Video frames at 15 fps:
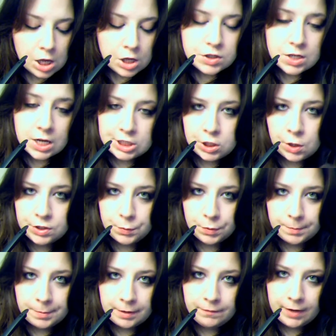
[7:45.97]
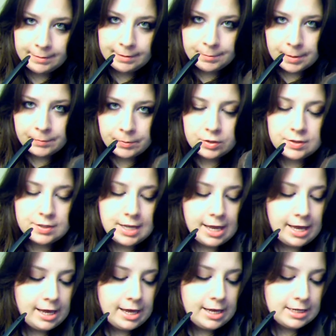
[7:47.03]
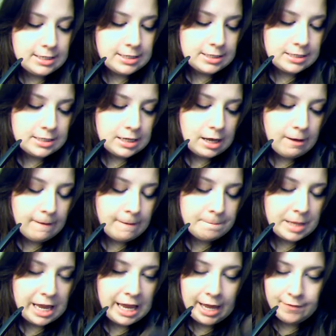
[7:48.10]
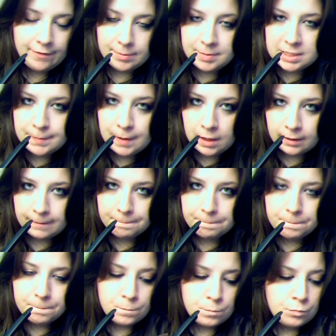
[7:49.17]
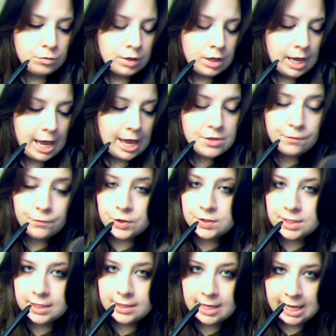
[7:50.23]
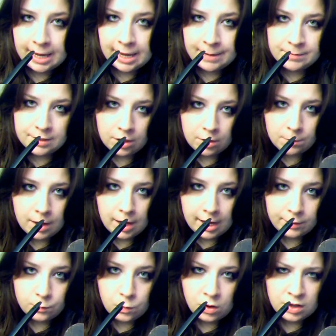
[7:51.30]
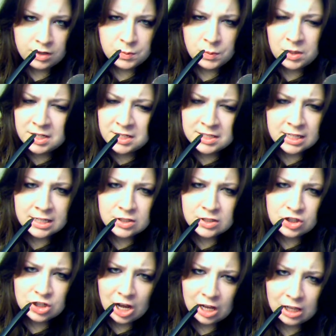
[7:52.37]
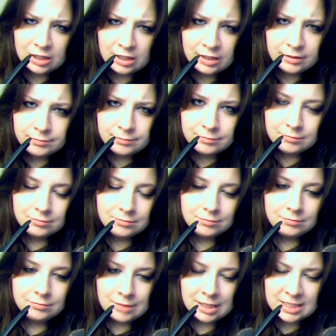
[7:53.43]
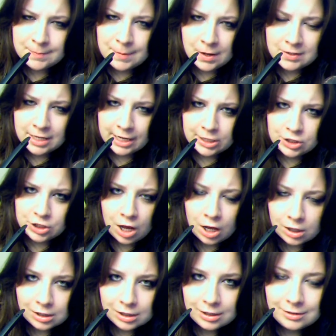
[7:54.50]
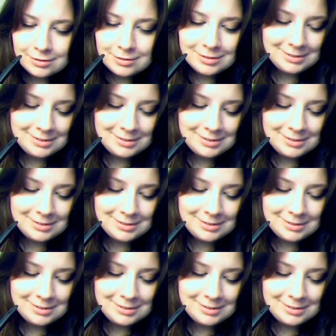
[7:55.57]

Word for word: So I show it to one of my family members, and I have them smell it. And the first thing that came to their mind was, what is this? Chocolate? It smells like chocolate.